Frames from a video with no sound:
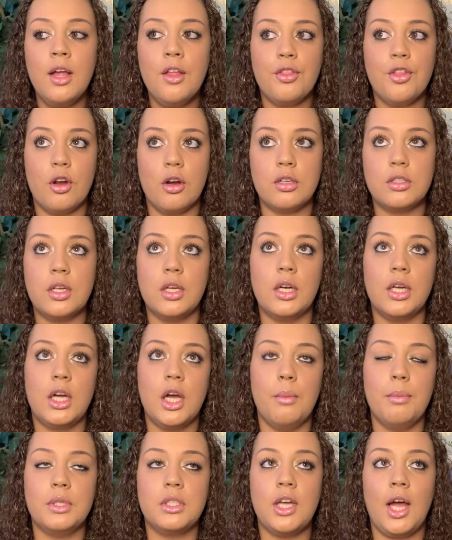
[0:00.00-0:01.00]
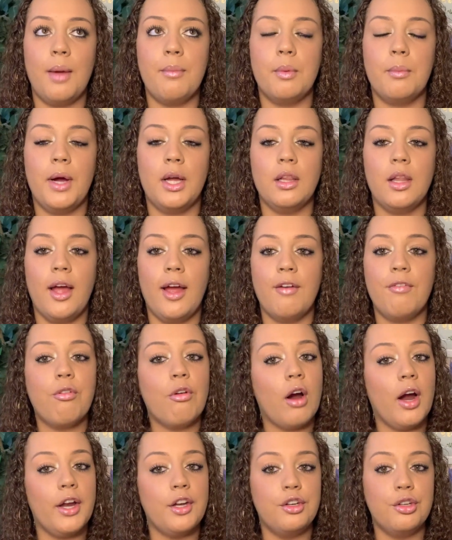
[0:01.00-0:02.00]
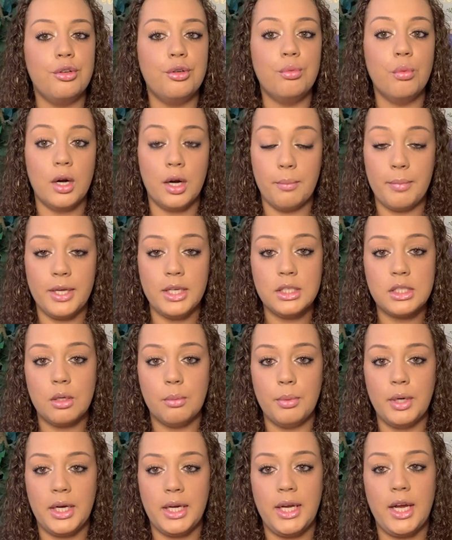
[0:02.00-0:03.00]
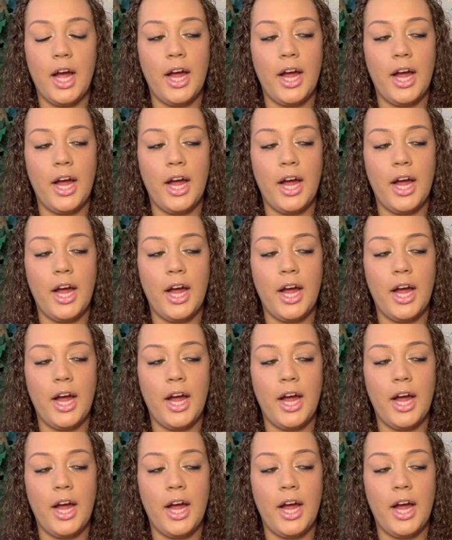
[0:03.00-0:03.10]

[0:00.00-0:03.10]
There is going to come a time in my life where I do want to meet somebody.